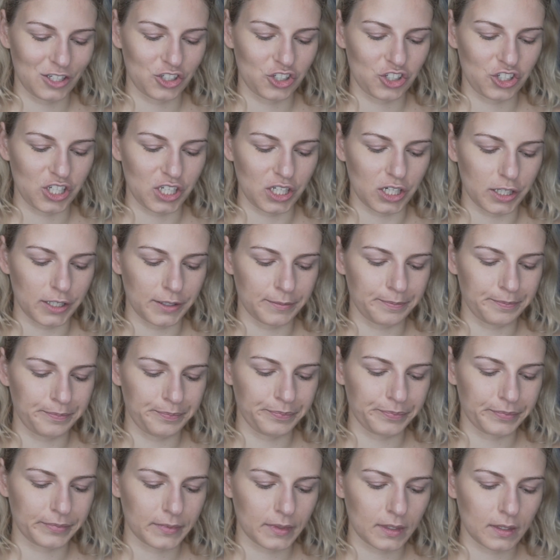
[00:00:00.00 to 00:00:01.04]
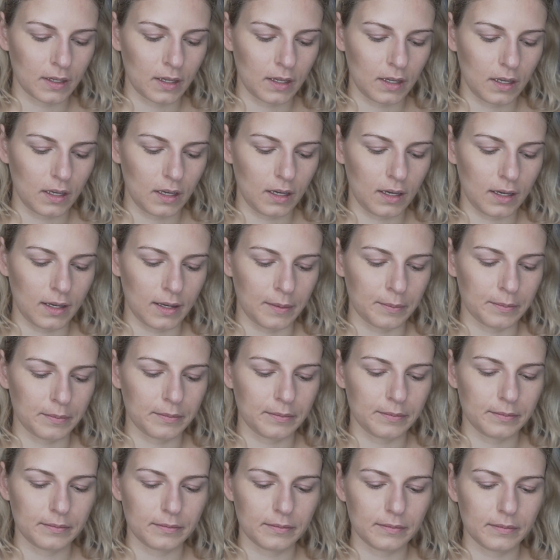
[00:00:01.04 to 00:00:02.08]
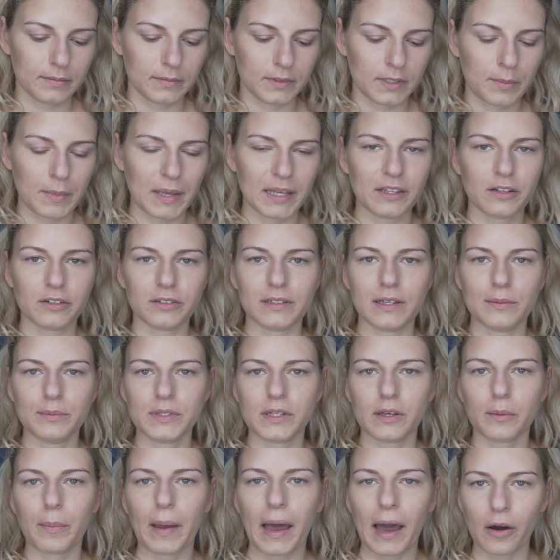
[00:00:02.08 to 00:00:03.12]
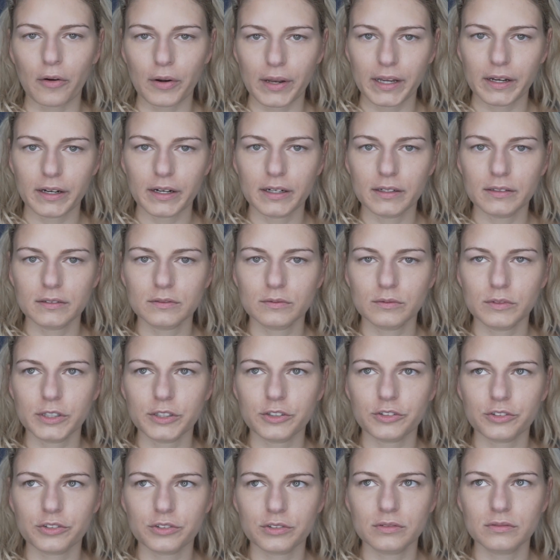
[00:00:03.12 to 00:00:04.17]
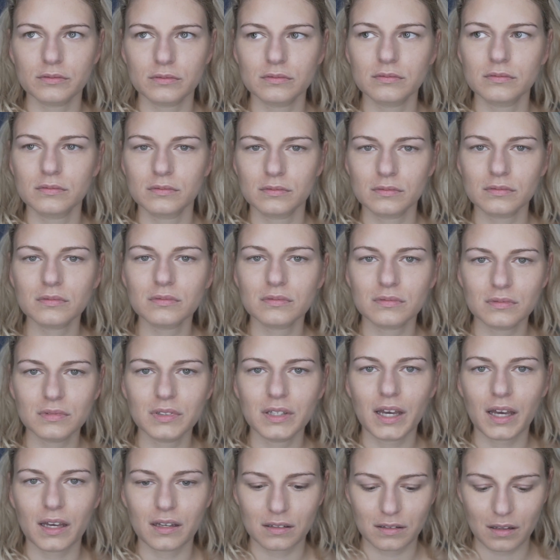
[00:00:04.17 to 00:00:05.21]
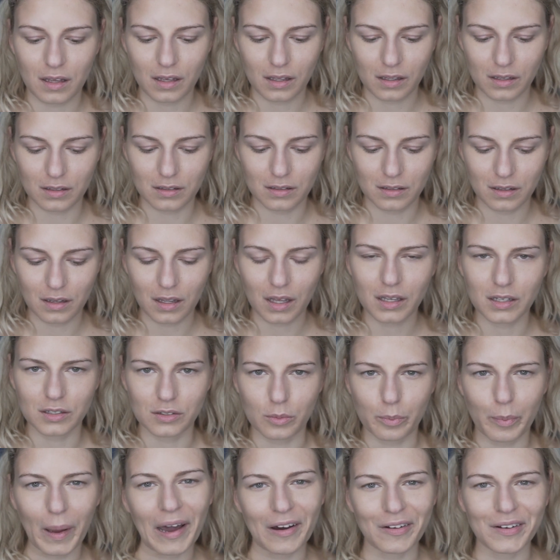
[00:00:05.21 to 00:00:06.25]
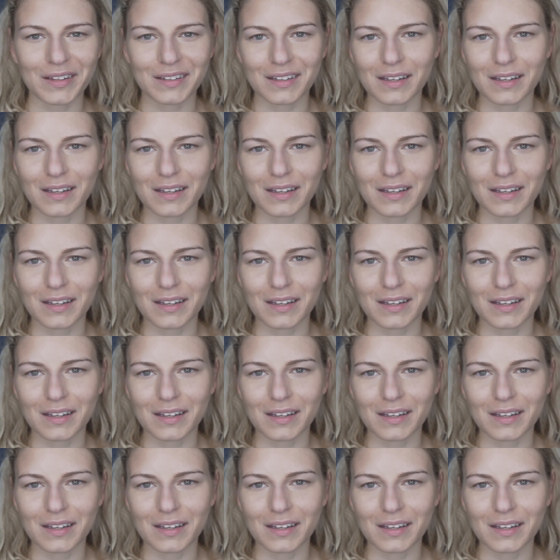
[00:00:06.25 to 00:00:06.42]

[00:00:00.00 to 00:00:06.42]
Cheater. To make their lips look poutier, which, yeah, I could do a pouty